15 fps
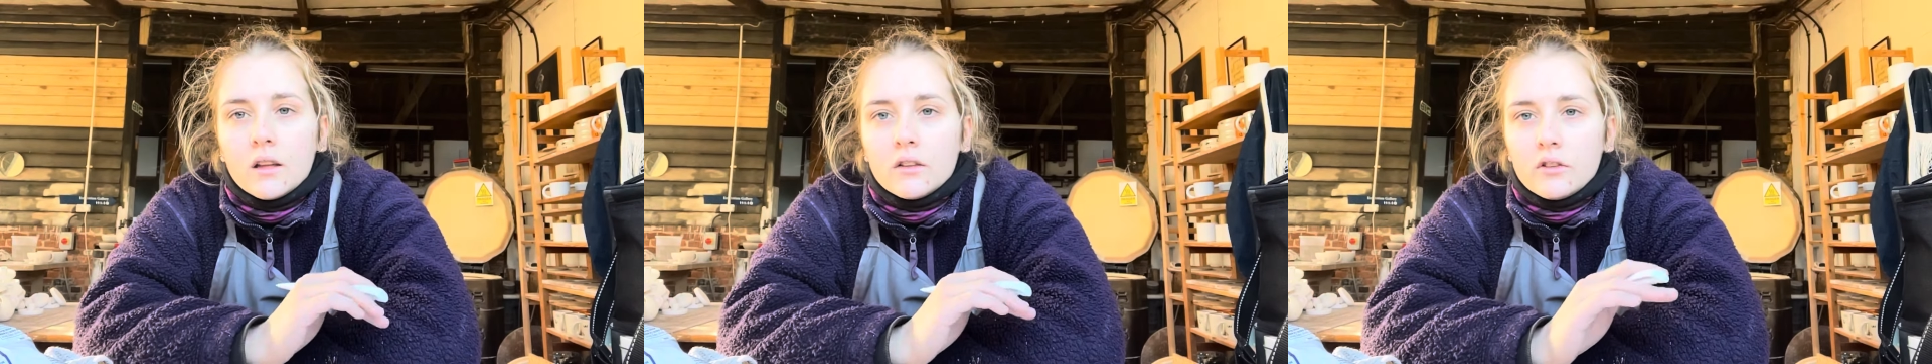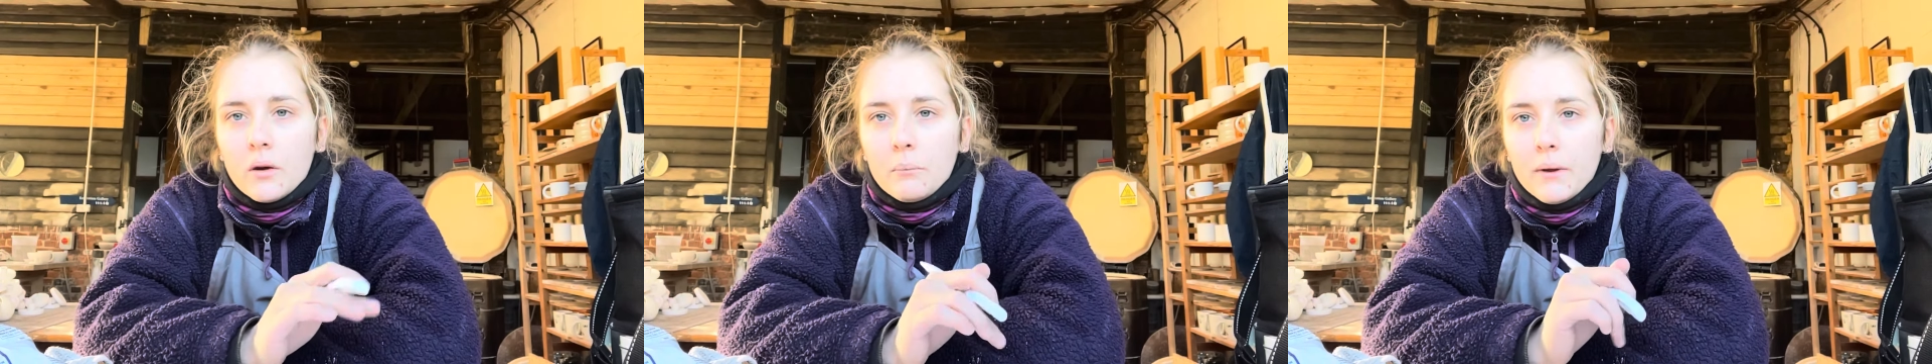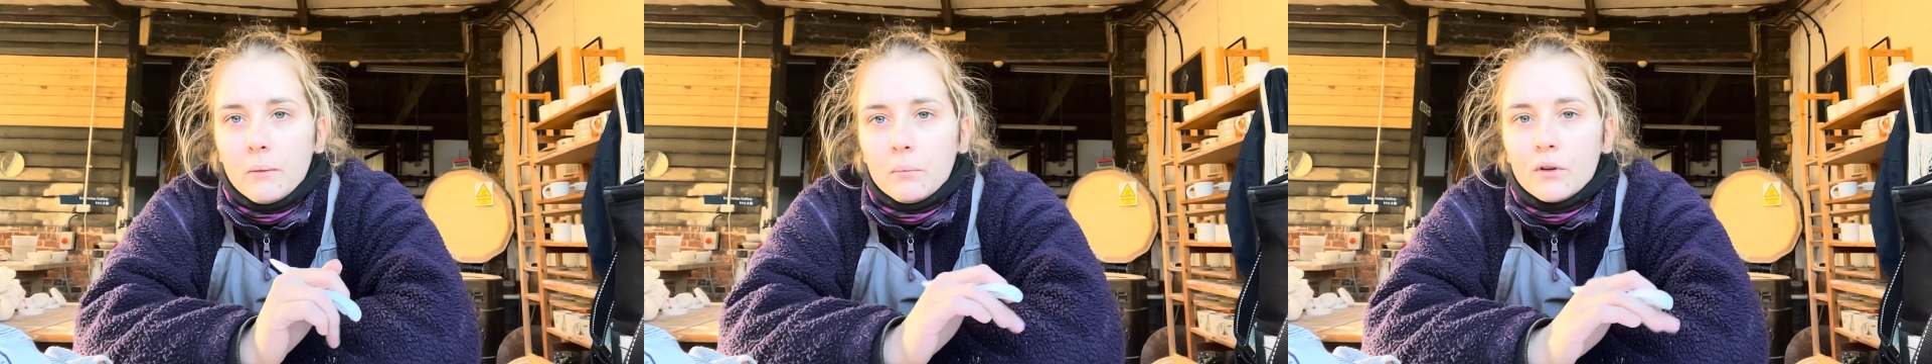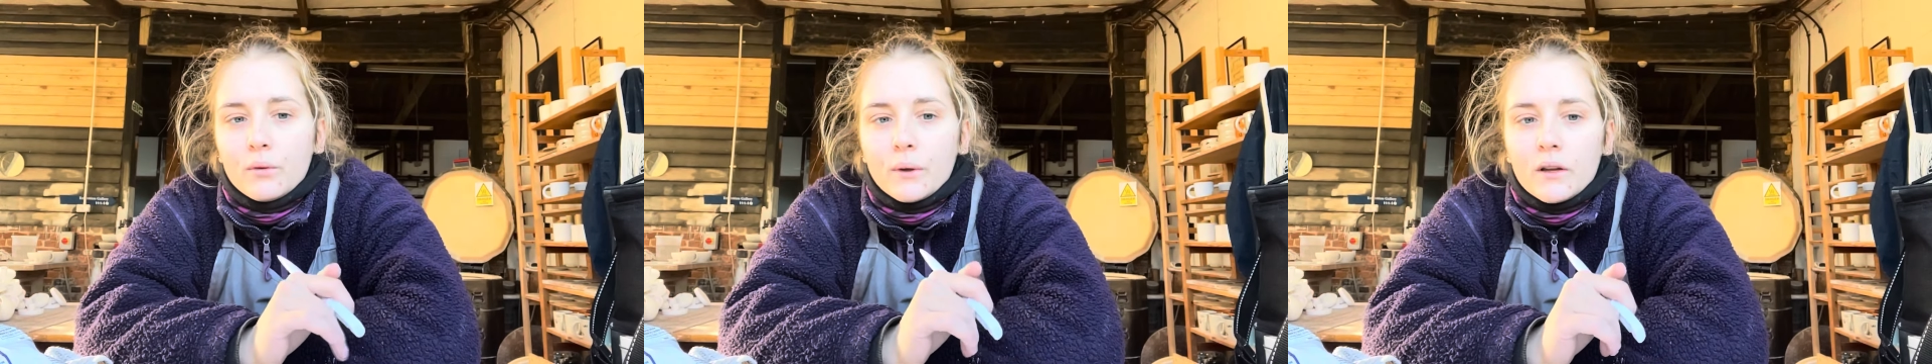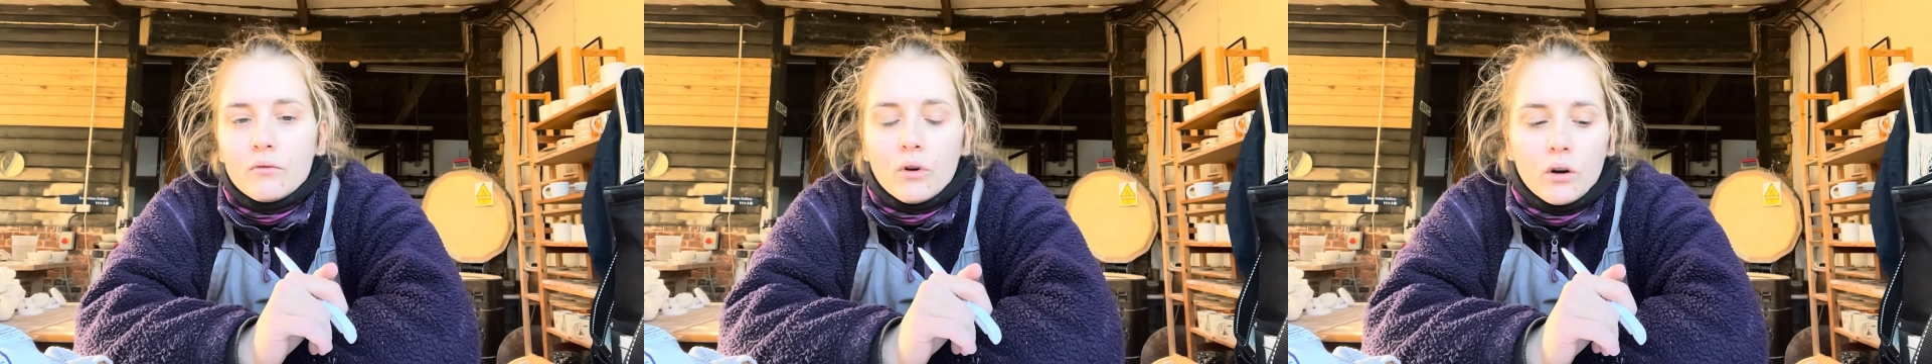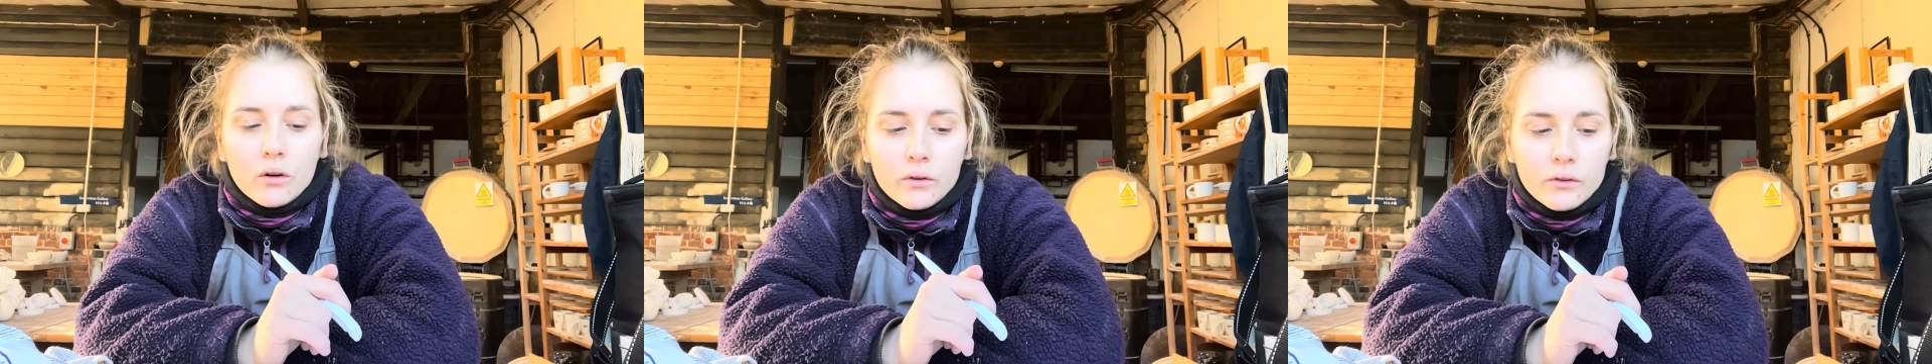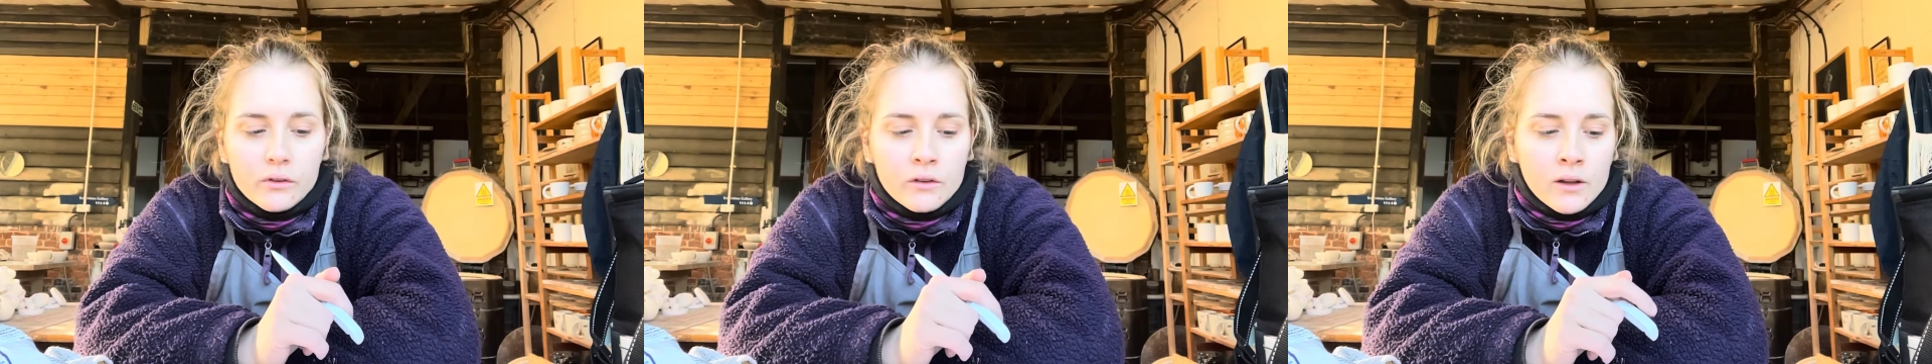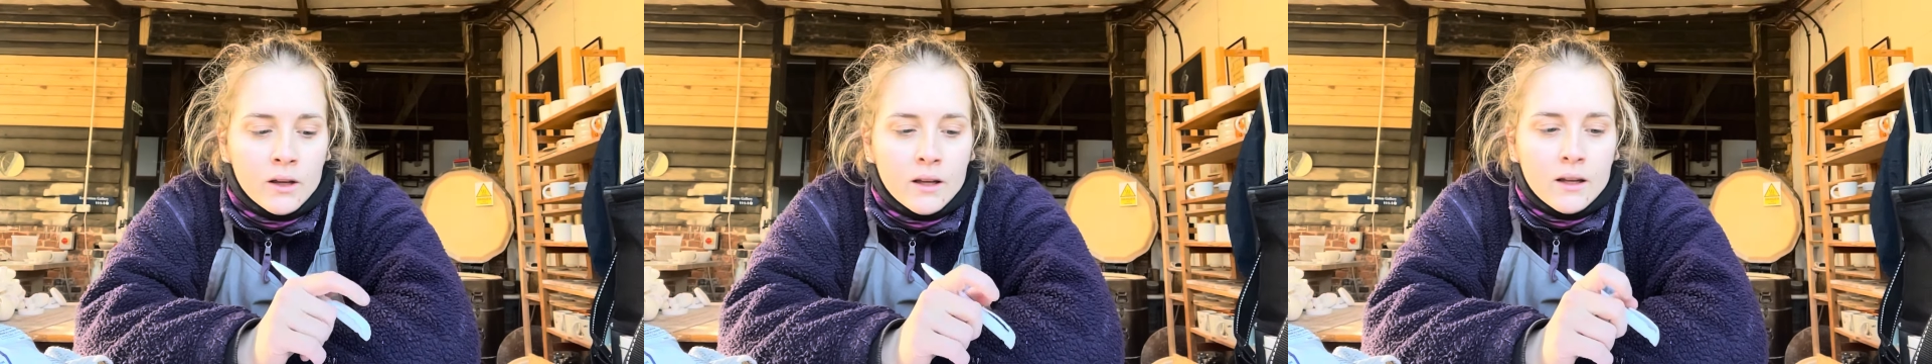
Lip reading: jumping between roles.